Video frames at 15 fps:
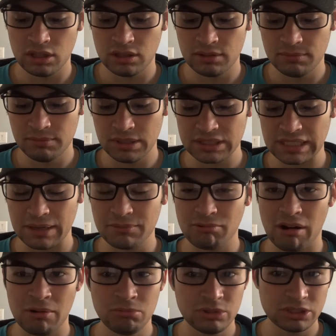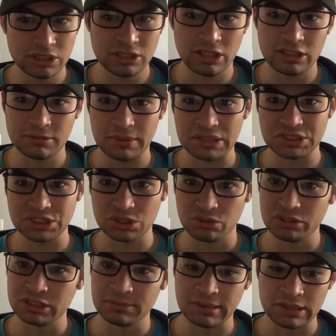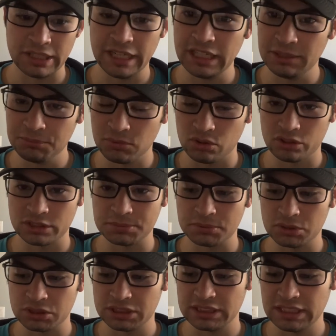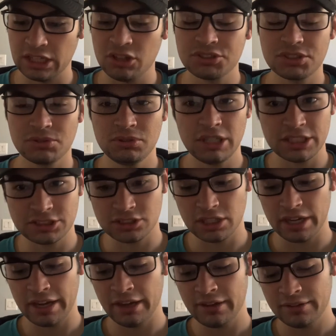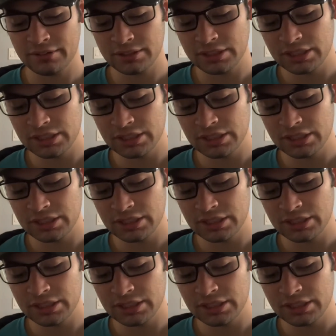because I, I wanted to talk about stories about any motorsports. And also yesterday,